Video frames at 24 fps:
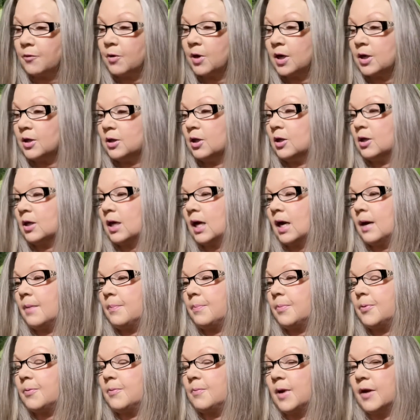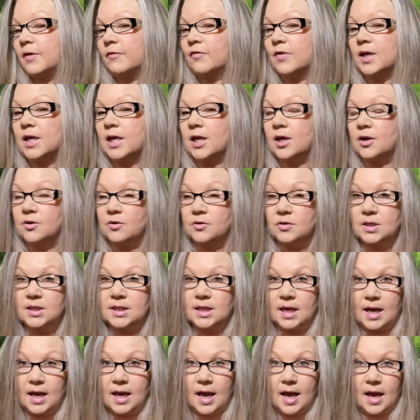want to look up my videos
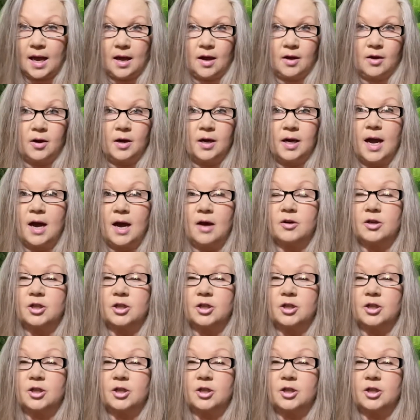that I had on how